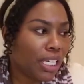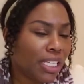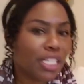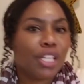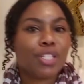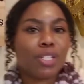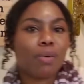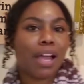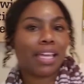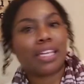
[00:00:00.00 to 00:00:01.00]
this
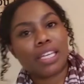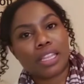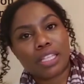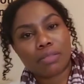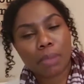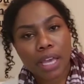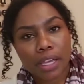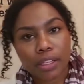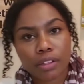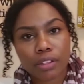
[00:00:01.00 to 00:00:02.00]
so i can get this
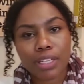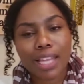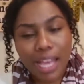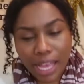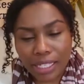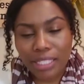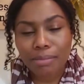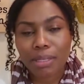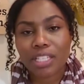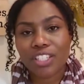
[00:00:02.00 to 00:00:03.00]
back it has to
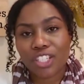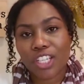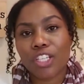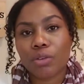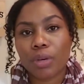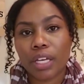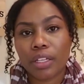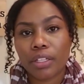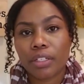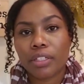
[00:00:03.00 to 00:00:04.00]
be genuine
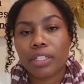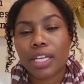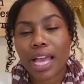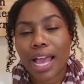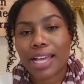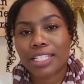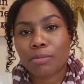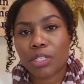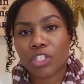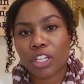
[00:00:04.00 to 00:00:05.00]
it has to be